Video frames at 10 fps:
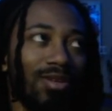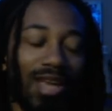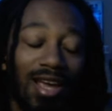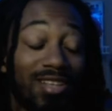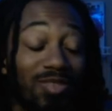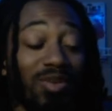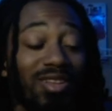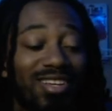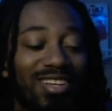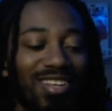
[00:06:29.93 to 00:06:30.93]
It's
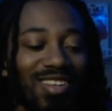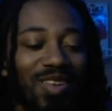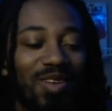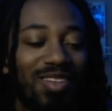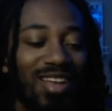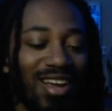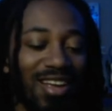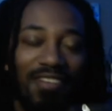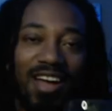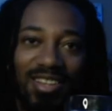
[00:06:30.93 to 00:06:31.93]
really good though. Like
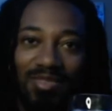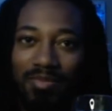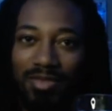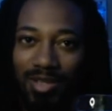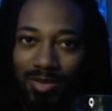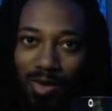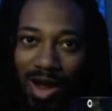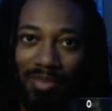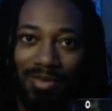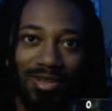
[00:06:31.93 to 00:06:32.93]
if I had
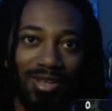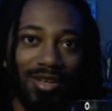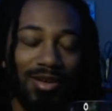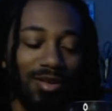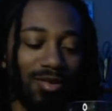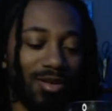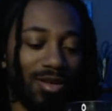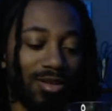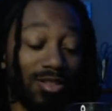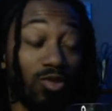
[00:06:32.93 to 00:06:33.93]

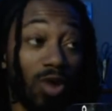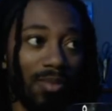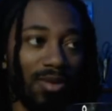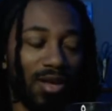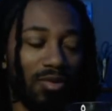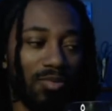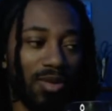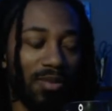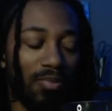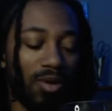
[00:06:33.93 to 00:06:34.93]
to describe it, it would
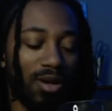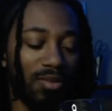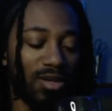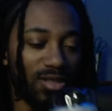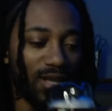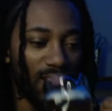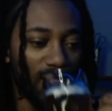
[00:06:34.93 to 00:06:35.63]
be pretty much like